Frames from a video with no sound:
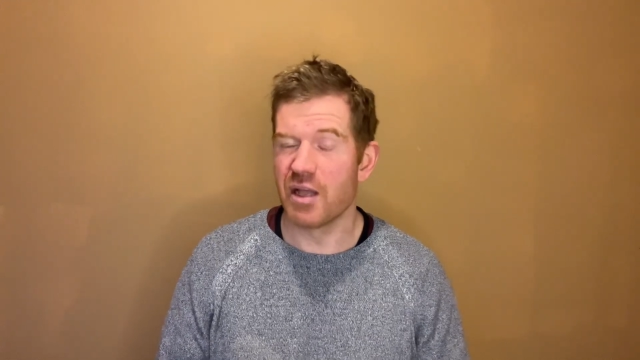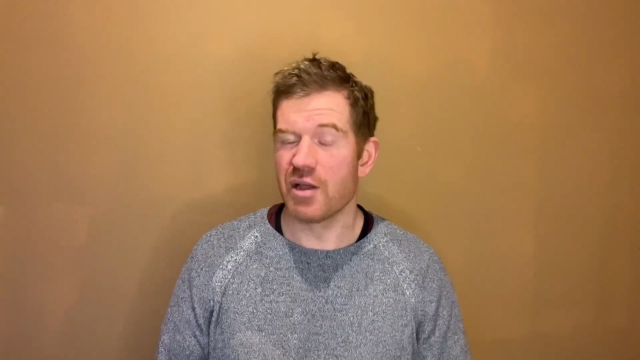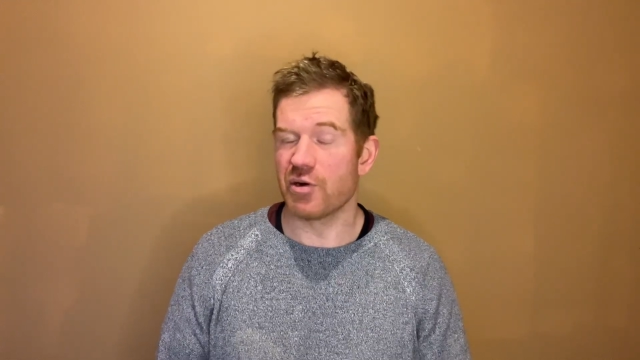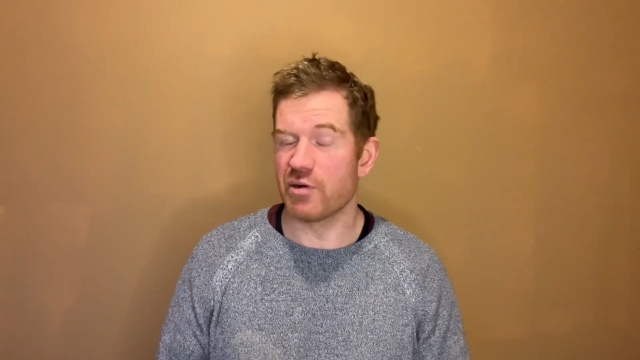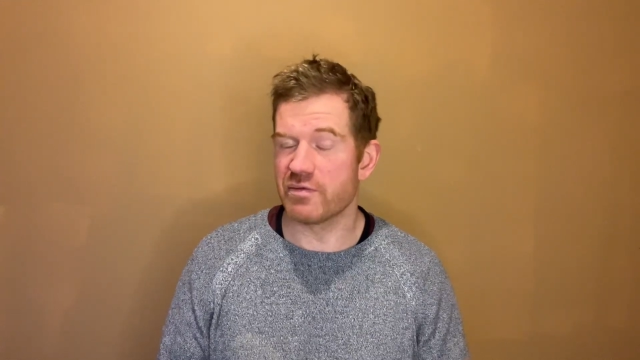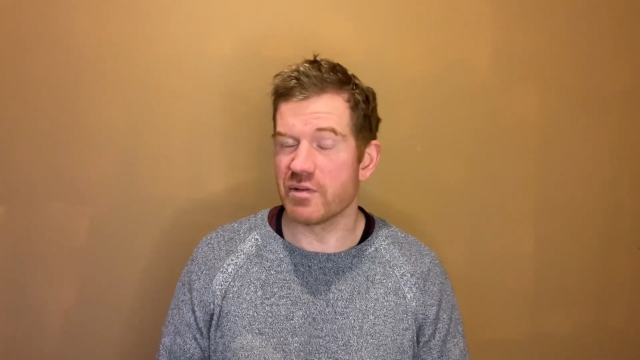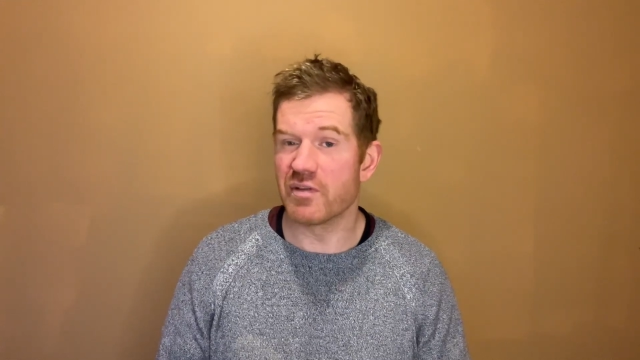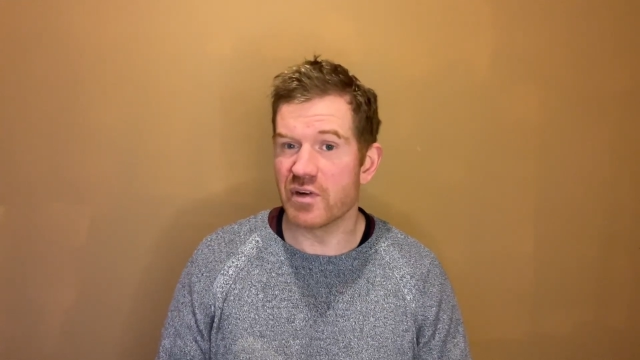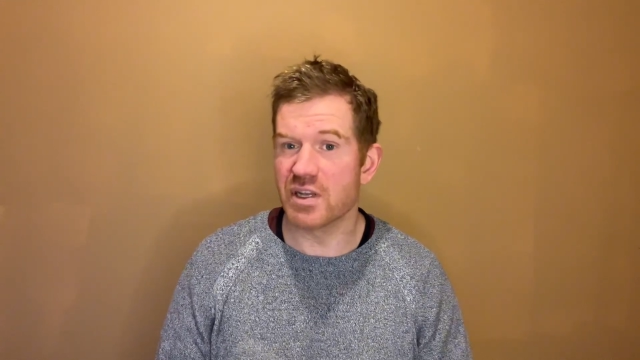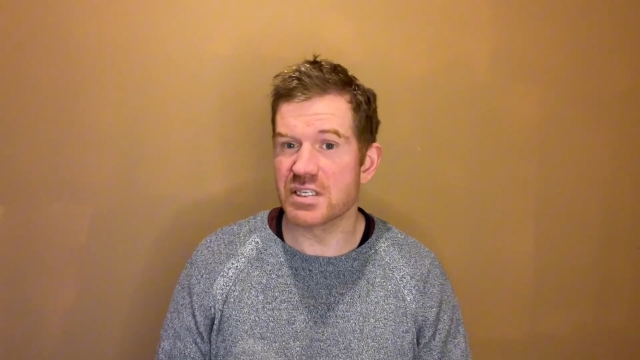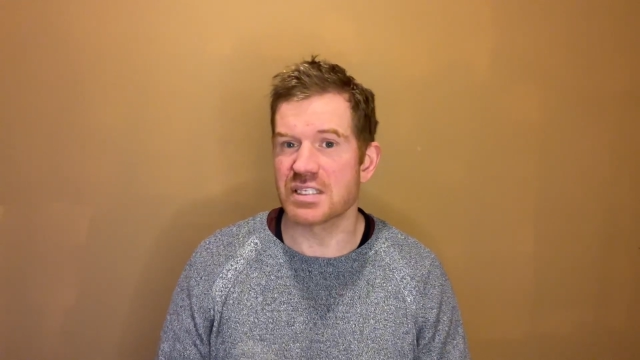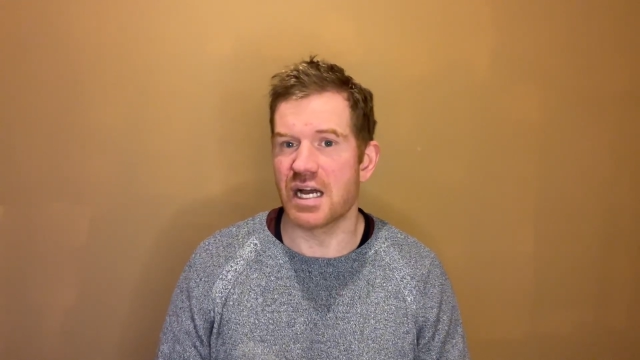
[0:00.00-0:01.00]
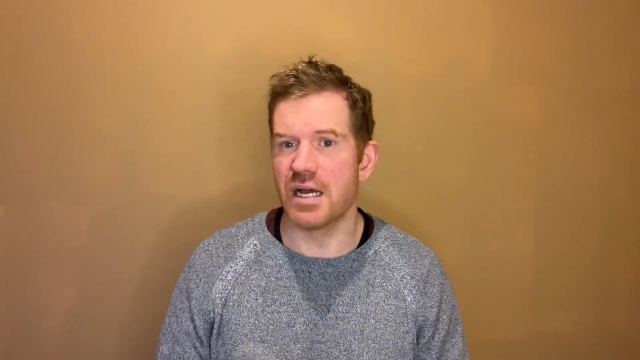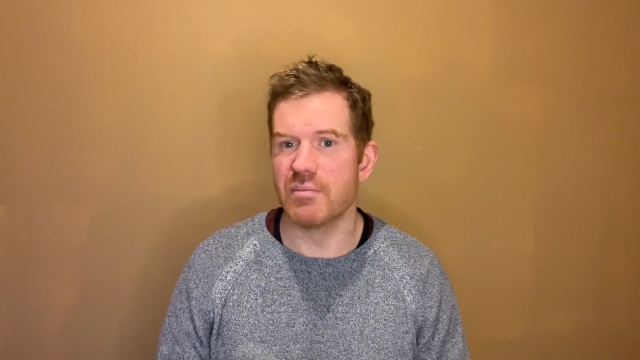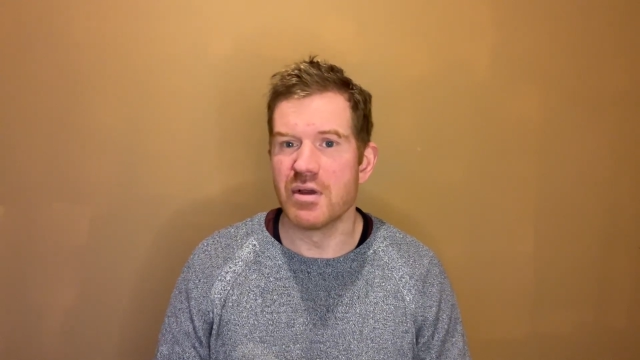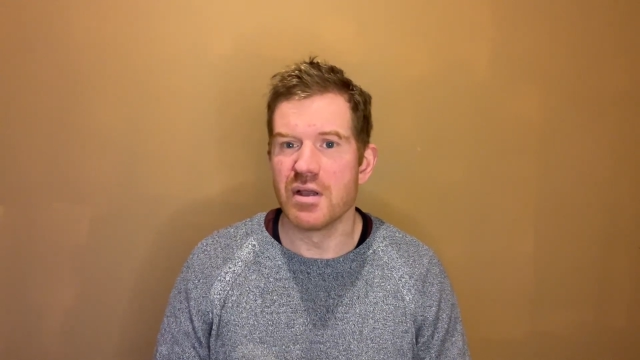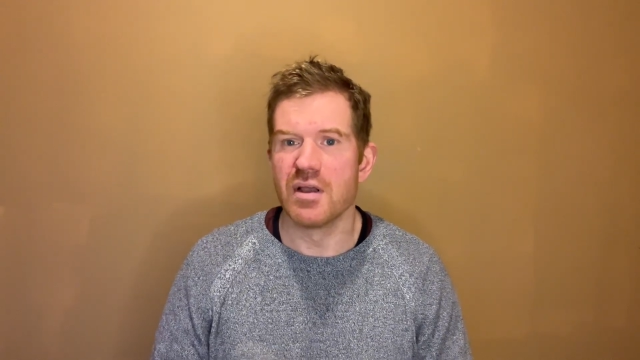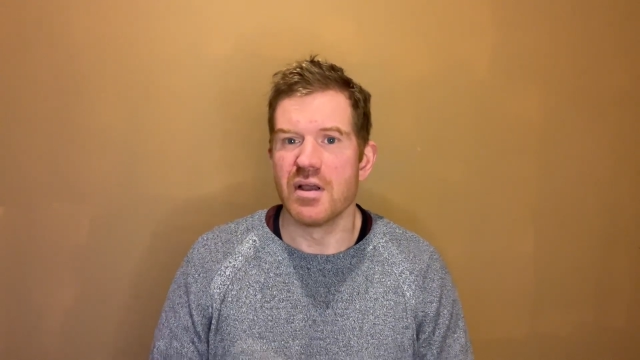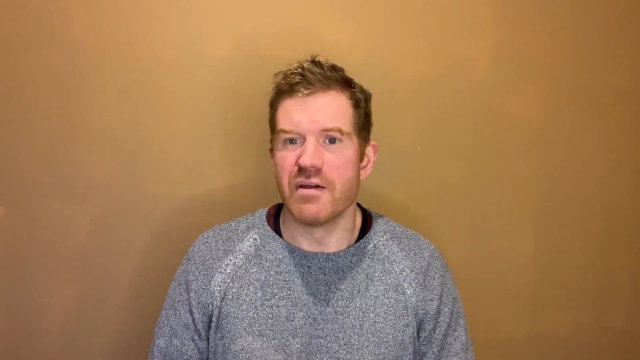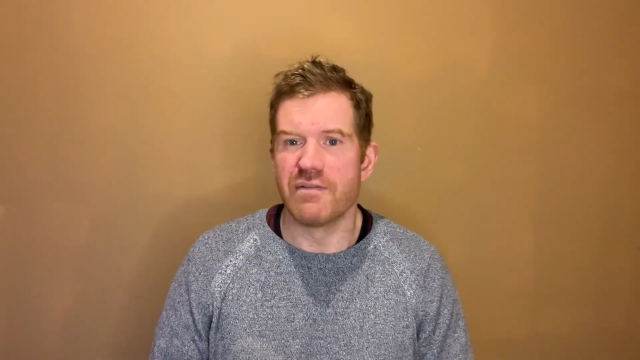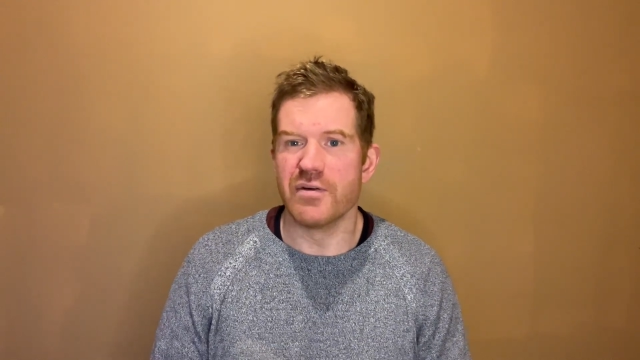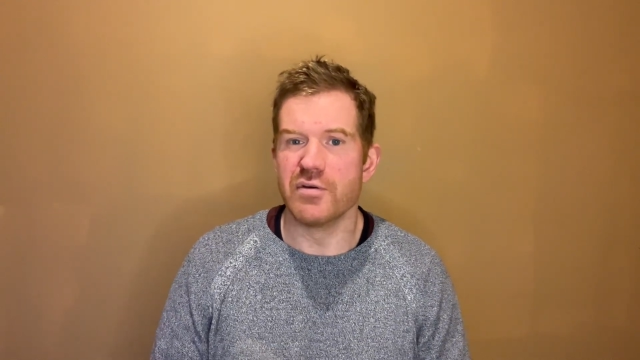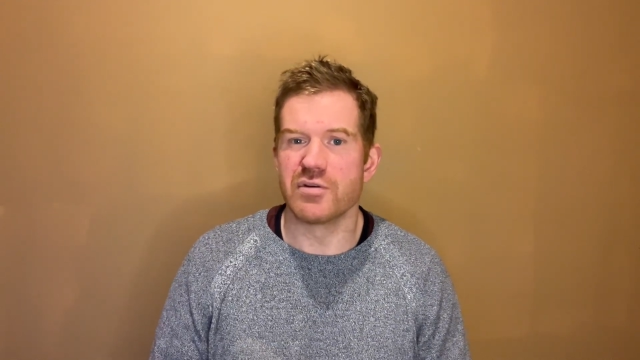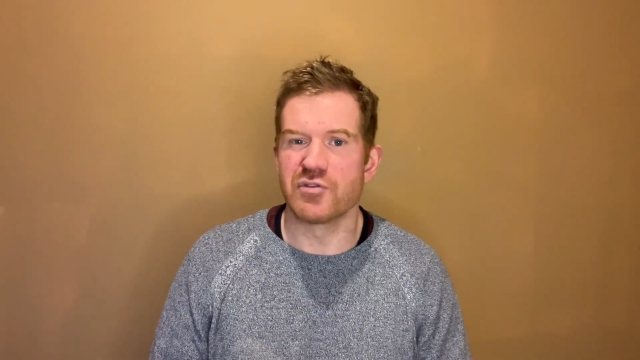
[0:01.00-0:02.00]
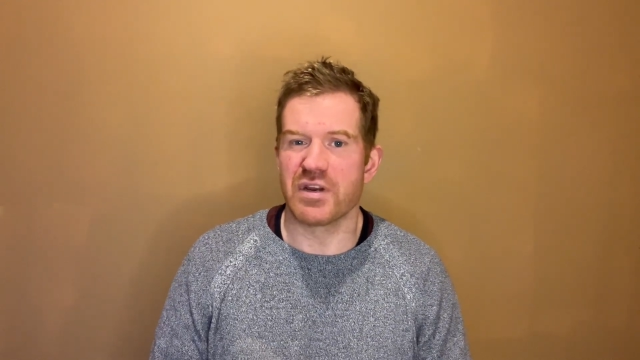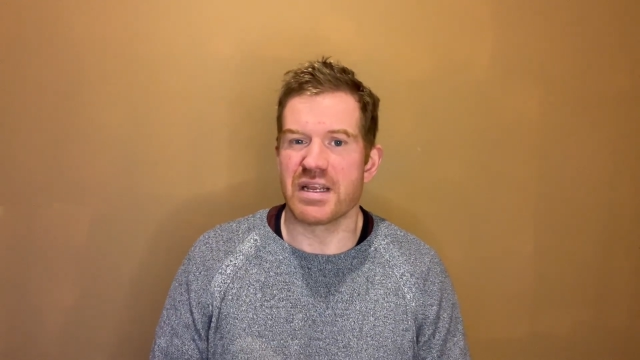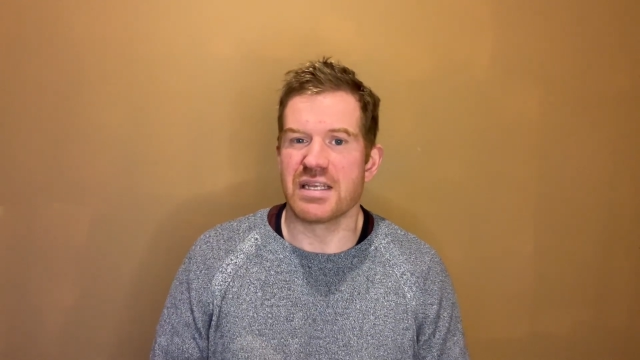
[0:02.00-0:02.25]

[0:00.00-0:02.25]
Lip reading: not for the first time, food and drink